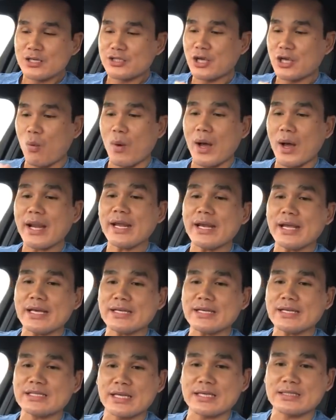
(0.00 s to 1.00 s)
So what it
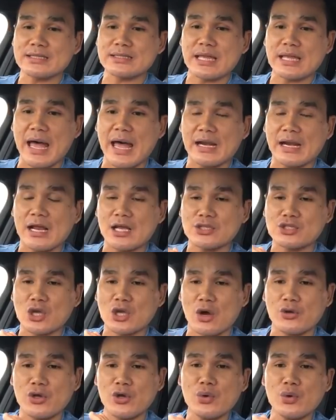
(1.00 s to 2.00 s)
is that,
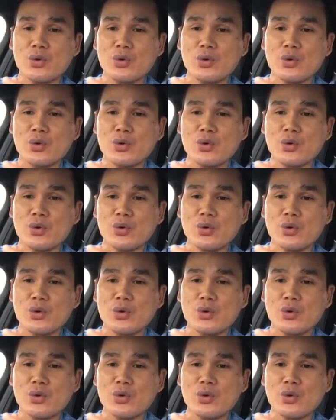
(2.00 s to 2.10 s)
so